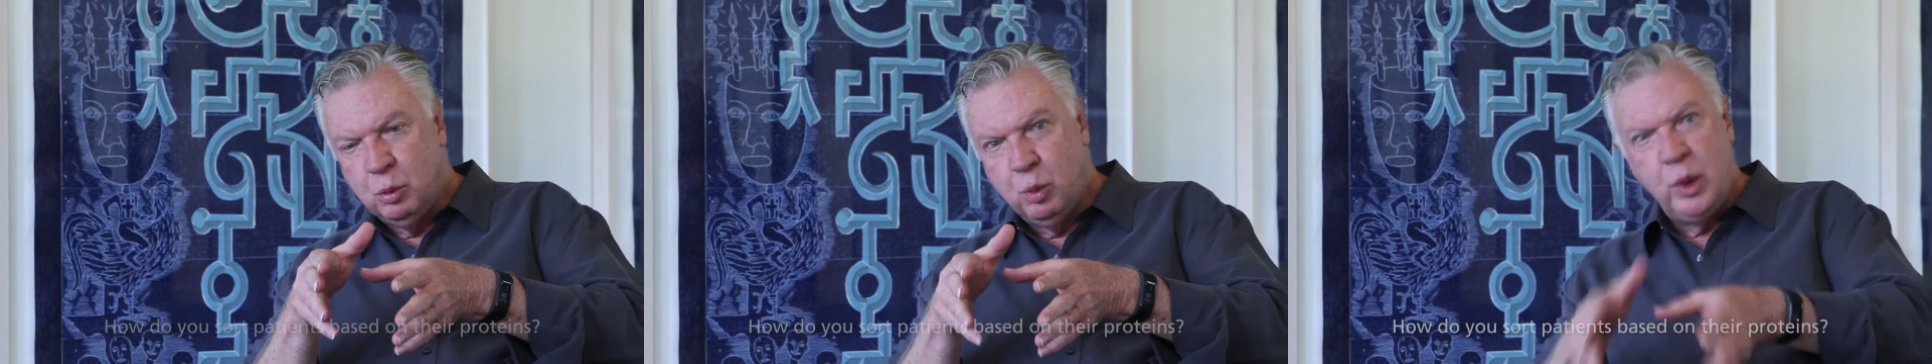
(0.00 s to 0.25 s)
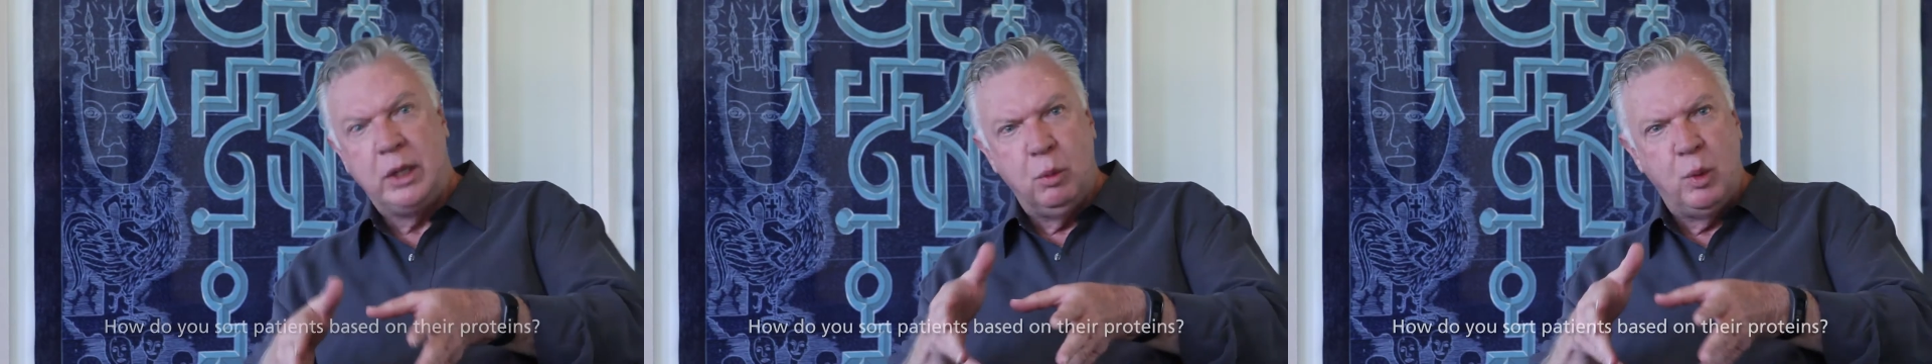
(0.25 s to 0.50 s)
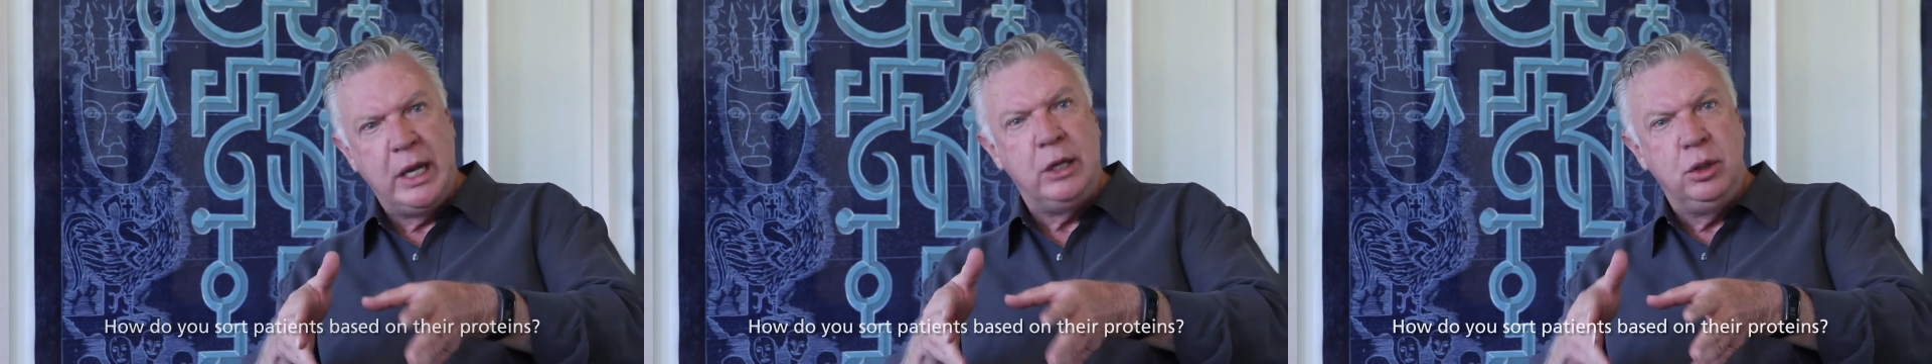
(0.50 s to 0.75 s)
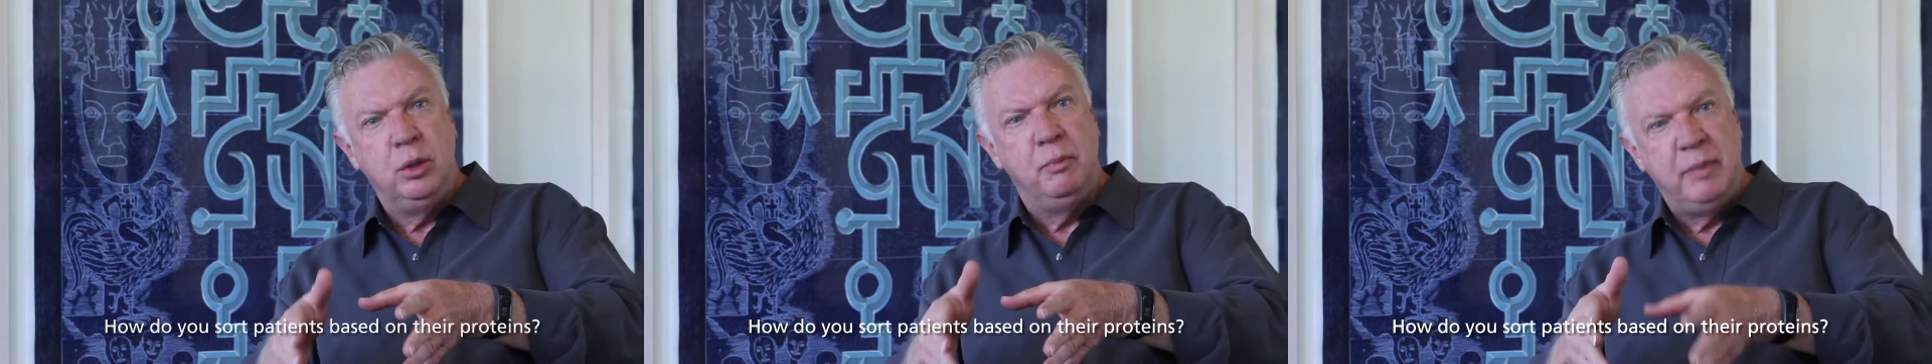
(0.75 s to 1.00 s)
Where
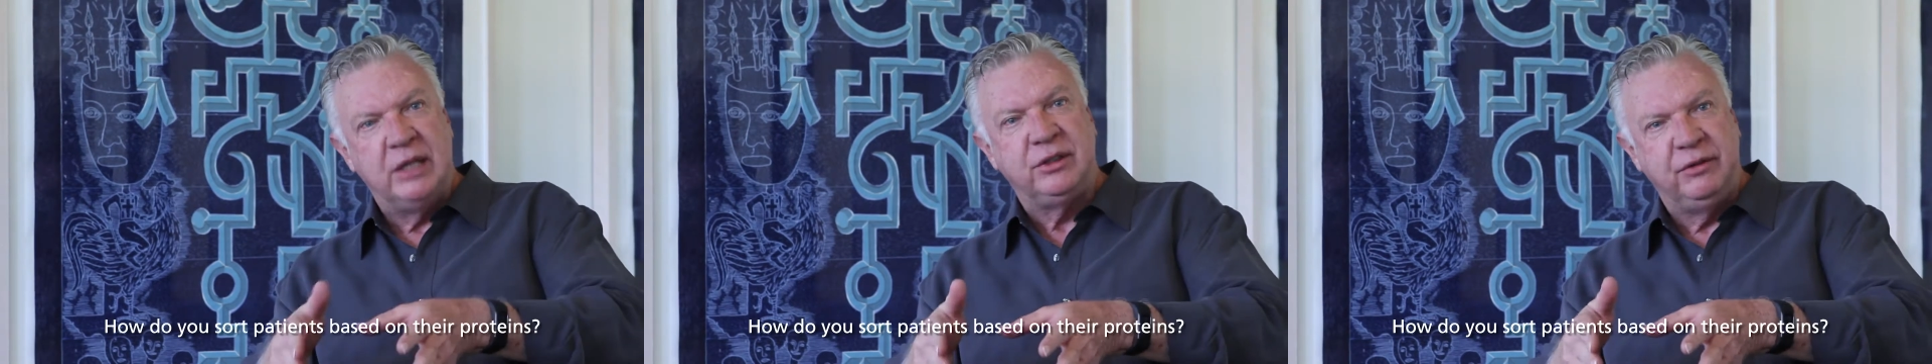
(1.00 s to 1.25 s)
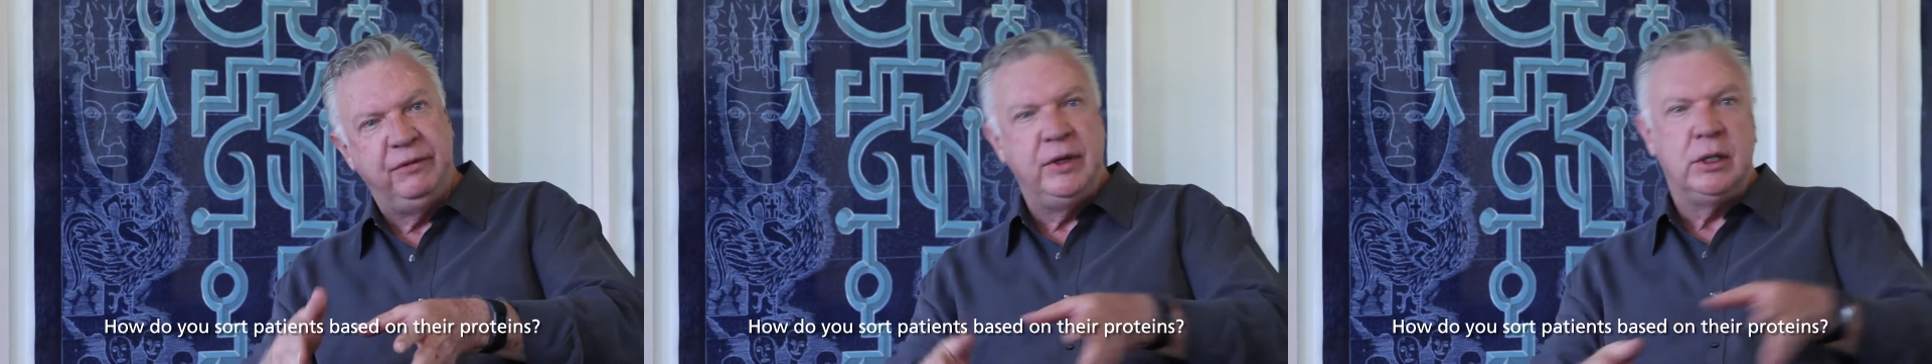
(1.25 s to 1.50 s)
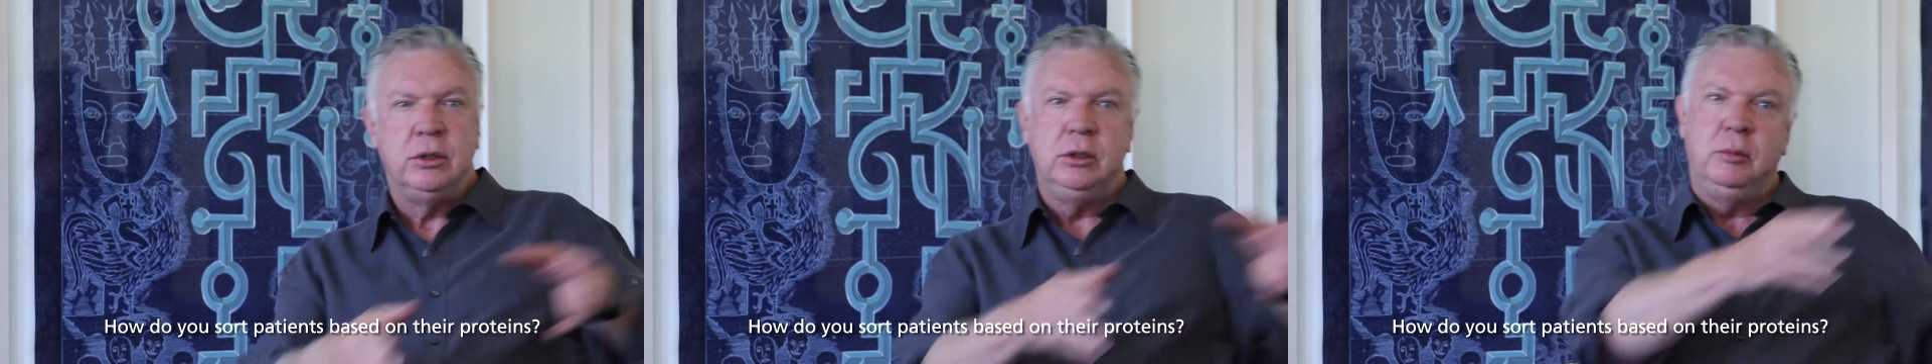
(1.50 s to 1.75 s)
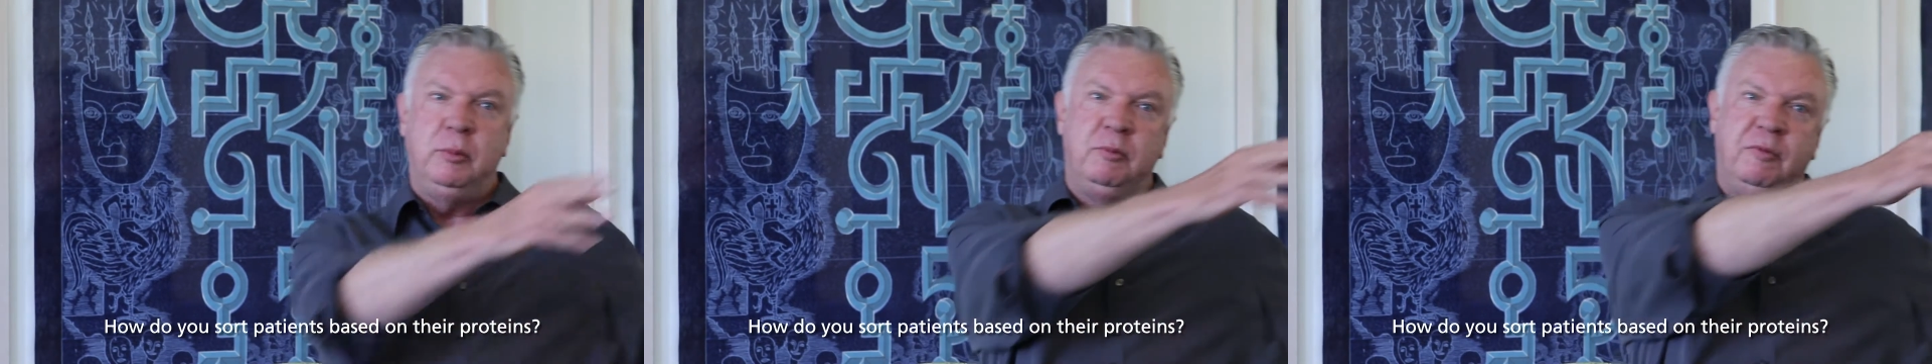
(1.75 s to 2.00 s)
do you best fit? Do you